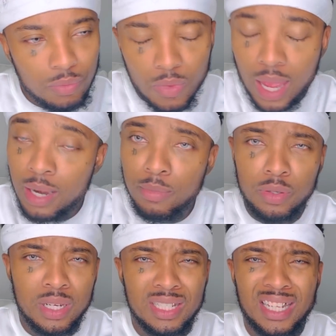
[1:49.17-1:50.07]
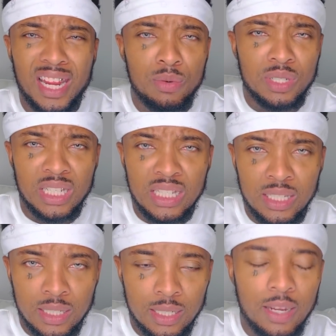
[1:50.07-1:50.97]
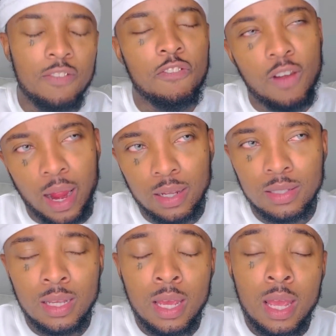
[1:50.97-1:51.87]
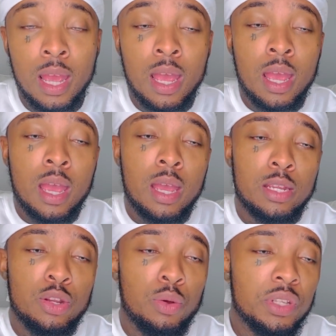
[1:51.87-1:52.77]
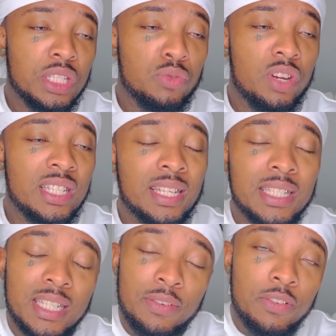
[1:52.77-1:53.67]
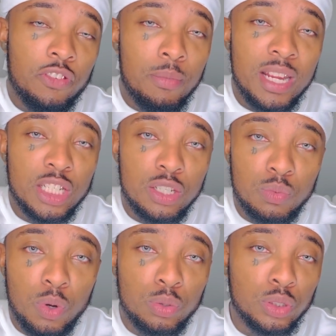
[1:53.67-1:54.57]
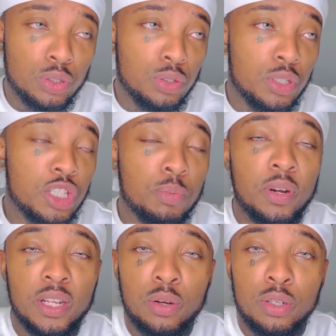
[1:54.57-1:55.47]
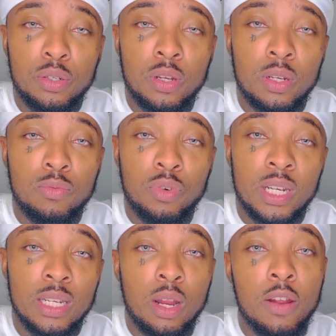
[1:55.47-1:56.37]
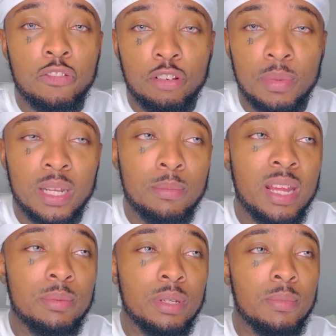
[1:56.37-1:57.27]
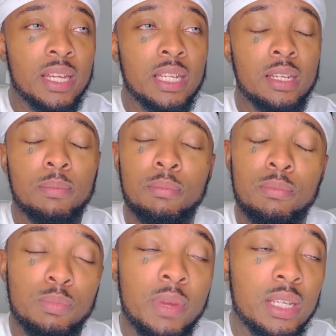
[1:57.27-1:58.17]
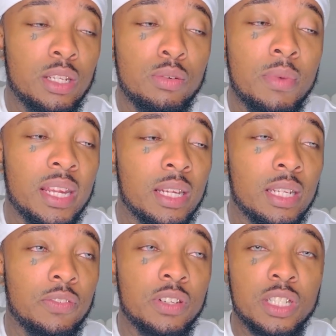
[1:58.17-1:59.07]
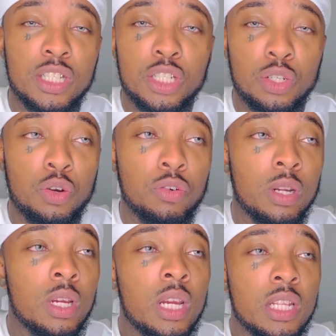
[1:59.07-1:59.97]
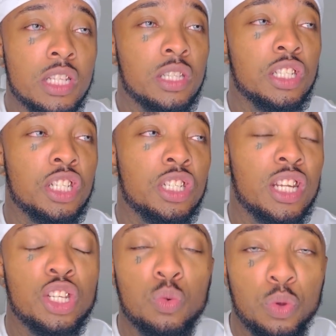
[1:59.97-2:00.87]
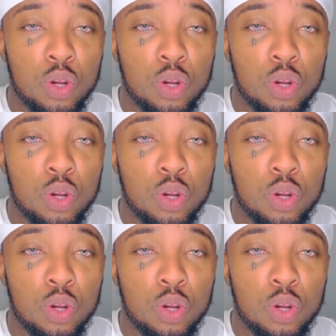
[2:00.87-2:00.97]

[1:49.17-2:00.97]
And I'm not going to say it was easy. In fact, this is really sensitive information as well, so you can spread it or you can really learn from it and maybe make you make a different decision, or the decision that you want to